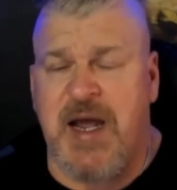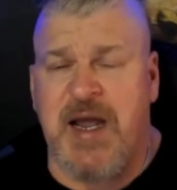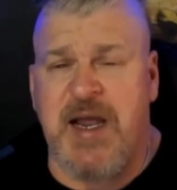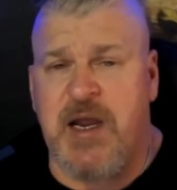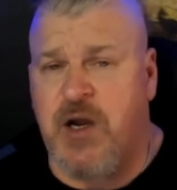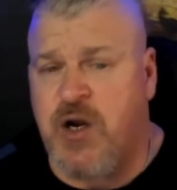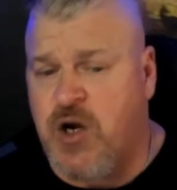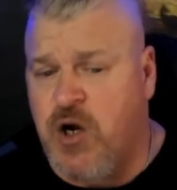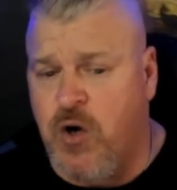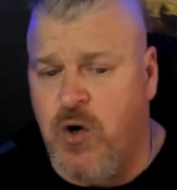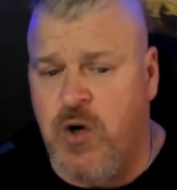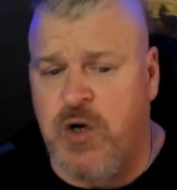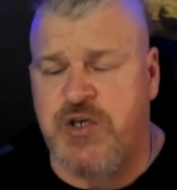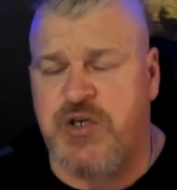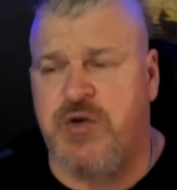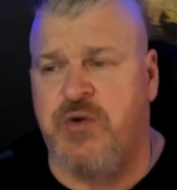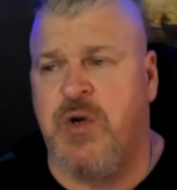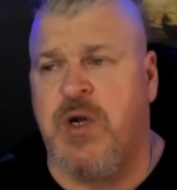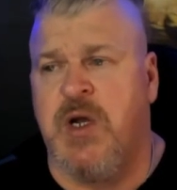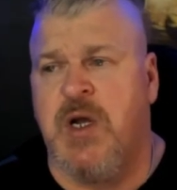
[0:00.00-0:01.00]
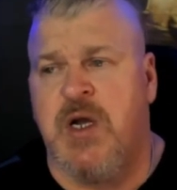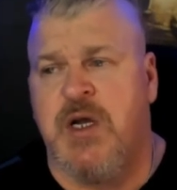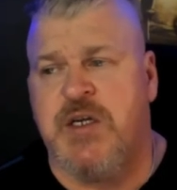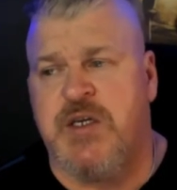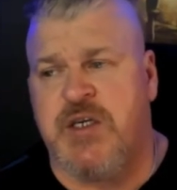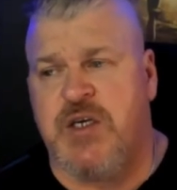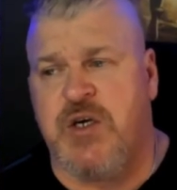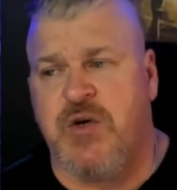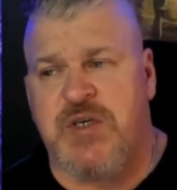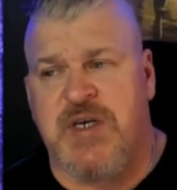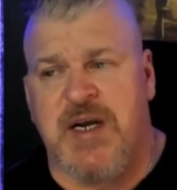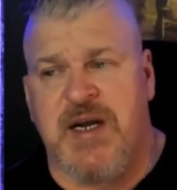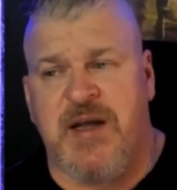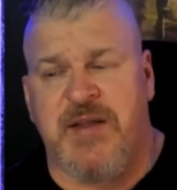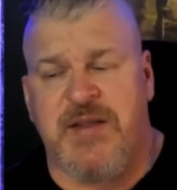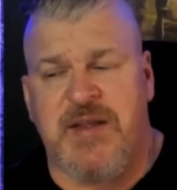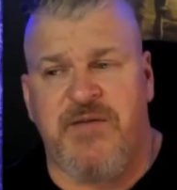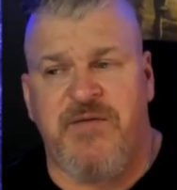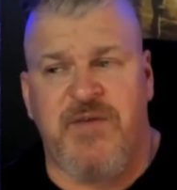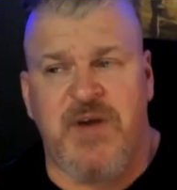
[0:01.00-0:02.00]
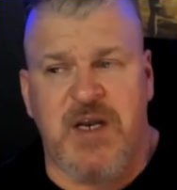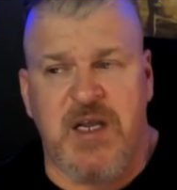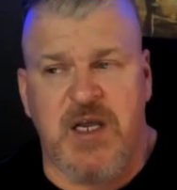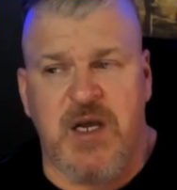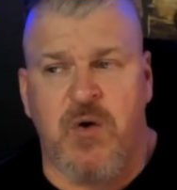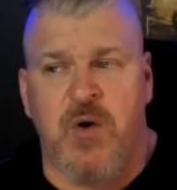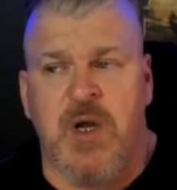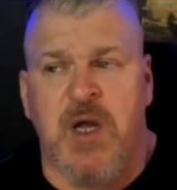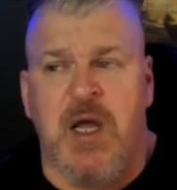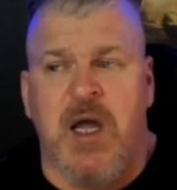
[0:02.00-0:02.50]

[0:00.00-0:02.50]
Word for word: I encourage you to go check out that video.